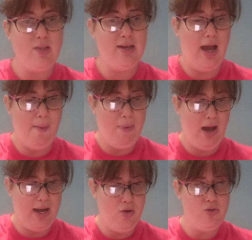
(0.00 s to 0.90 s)

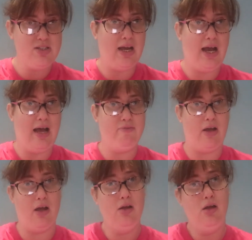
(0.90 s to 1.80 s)
I also have
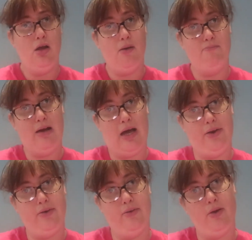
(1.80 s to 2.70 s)
a
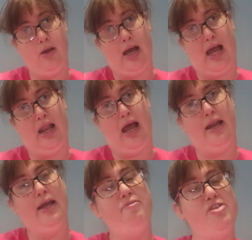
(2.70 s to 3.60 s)
I
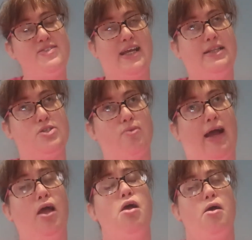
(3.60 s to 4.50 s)
never say this
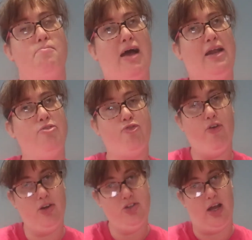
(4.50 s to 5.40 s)
right,
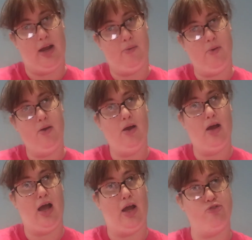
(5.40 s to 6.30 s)
Manfrotto
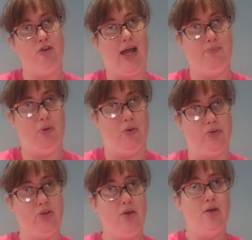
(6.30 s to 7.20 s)

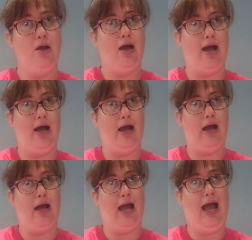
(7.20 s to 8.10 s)
tripod,
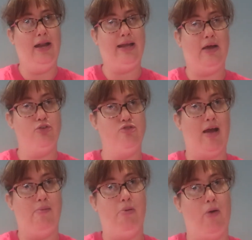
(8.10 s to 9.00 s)
handheld
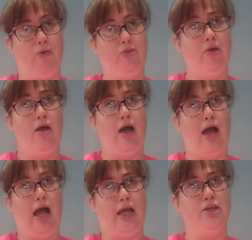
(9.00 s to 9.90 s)
tripod.
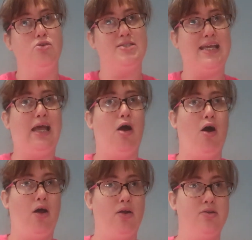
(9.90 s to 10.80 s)
You'll see it
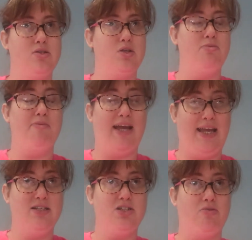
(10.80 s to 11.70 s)
on some of my
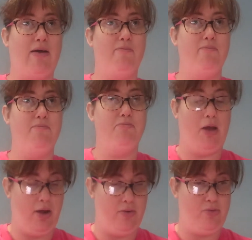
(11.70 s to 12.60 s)
Instagram
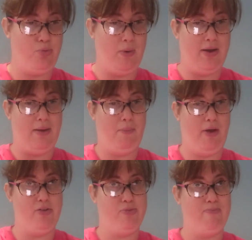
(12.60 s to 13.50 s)
posts when I
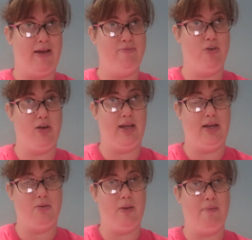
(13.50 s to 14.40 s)
post my vlogging
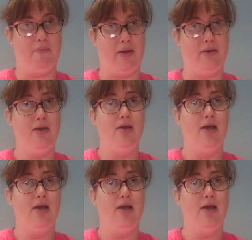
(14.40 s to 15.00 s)
equipment.